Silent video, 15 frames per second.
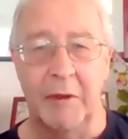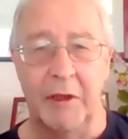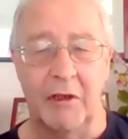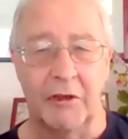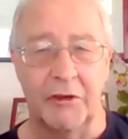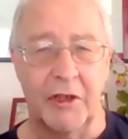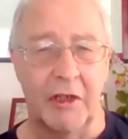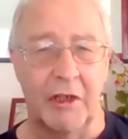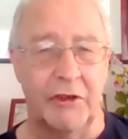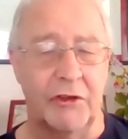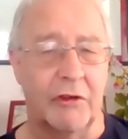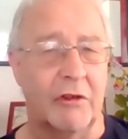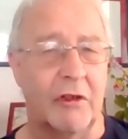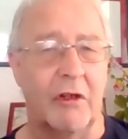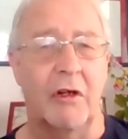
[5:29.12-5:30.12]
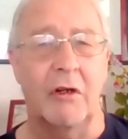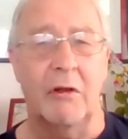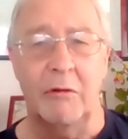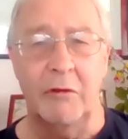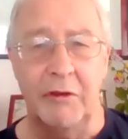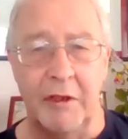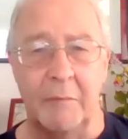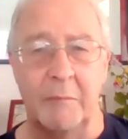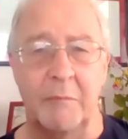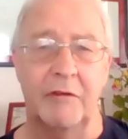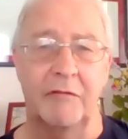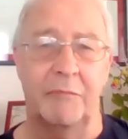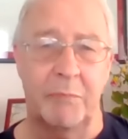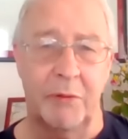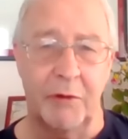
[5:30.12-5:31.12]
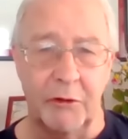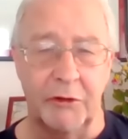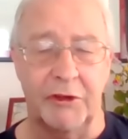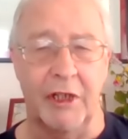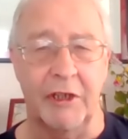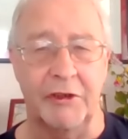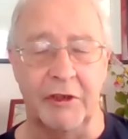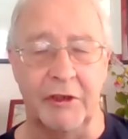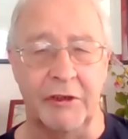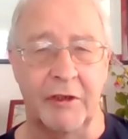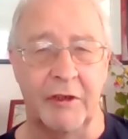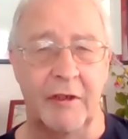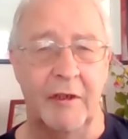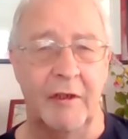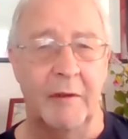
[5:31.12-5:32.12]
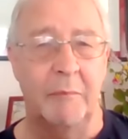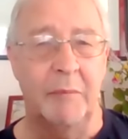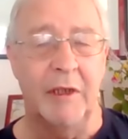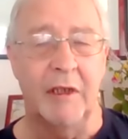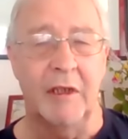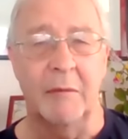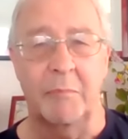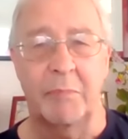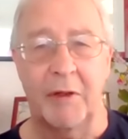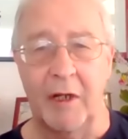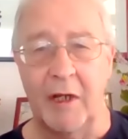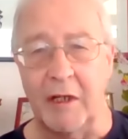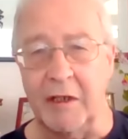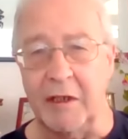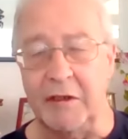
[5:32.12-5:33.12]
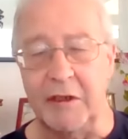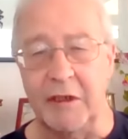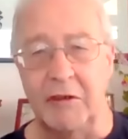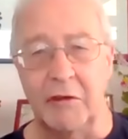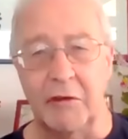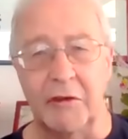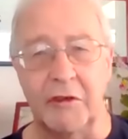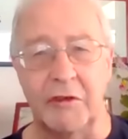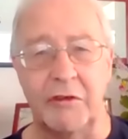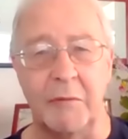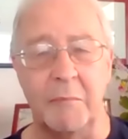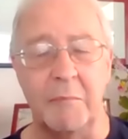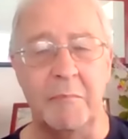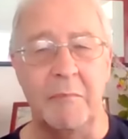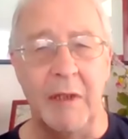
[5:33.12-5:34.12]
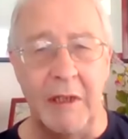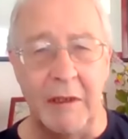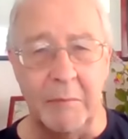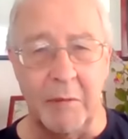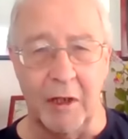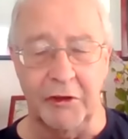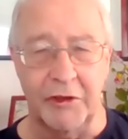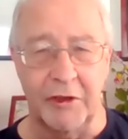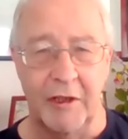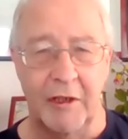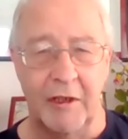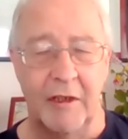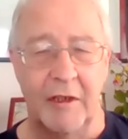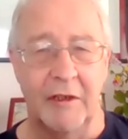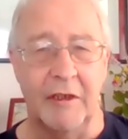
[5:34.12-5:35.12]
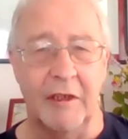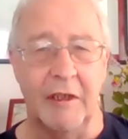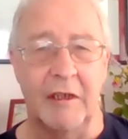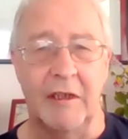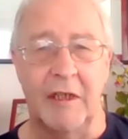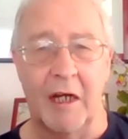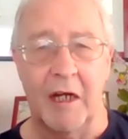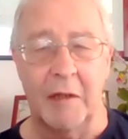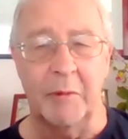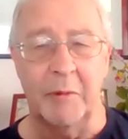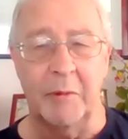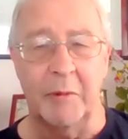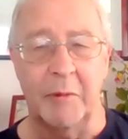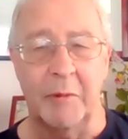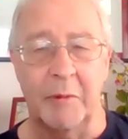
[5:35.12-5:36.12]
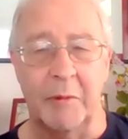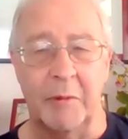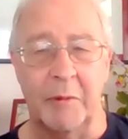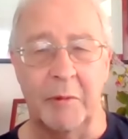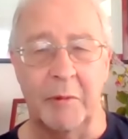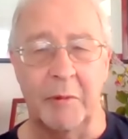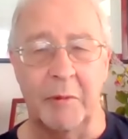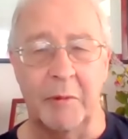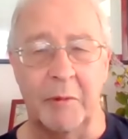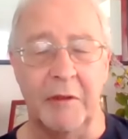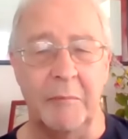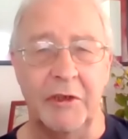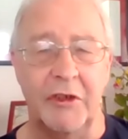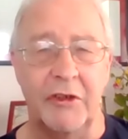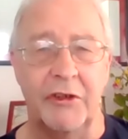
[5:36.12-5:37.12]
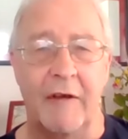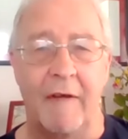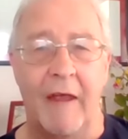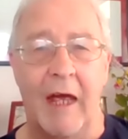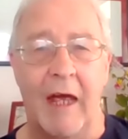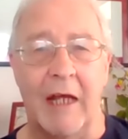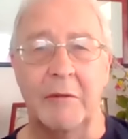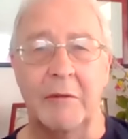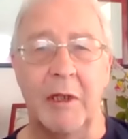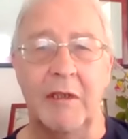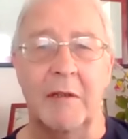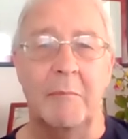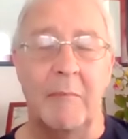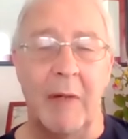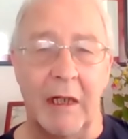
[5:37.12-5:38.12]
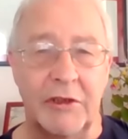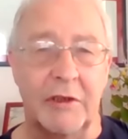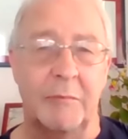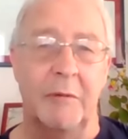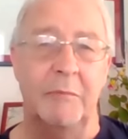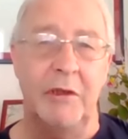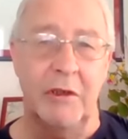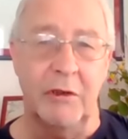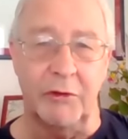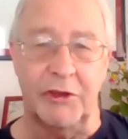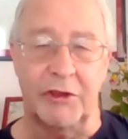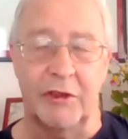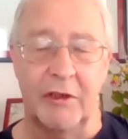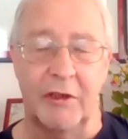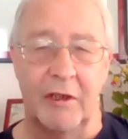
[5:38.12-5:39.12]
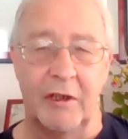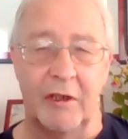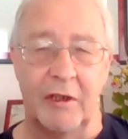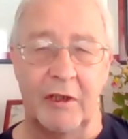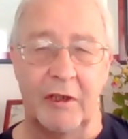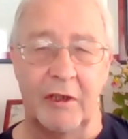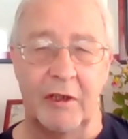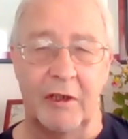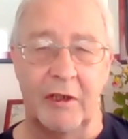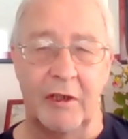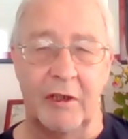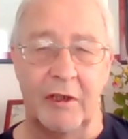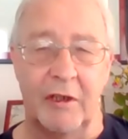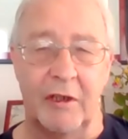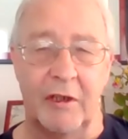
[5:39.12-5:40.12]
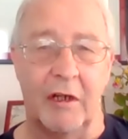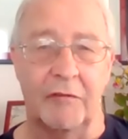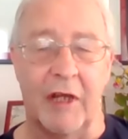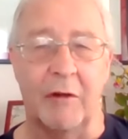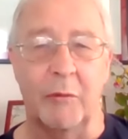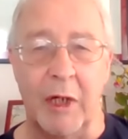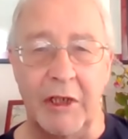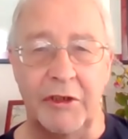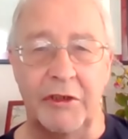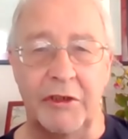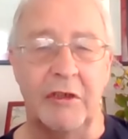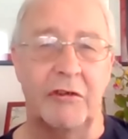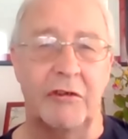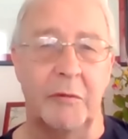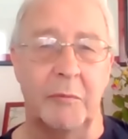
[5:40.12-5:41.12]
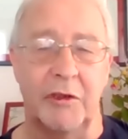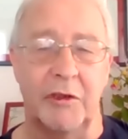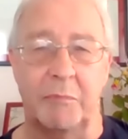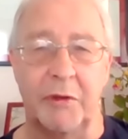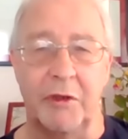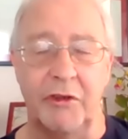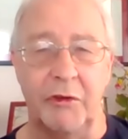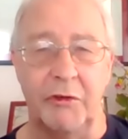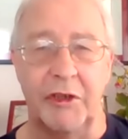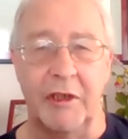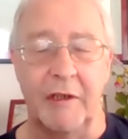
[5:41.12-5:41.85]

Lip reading: because I saw a whole number of processes being applied in order to minimize the carbon emissions and to make the maximum use of that waste in terms of producing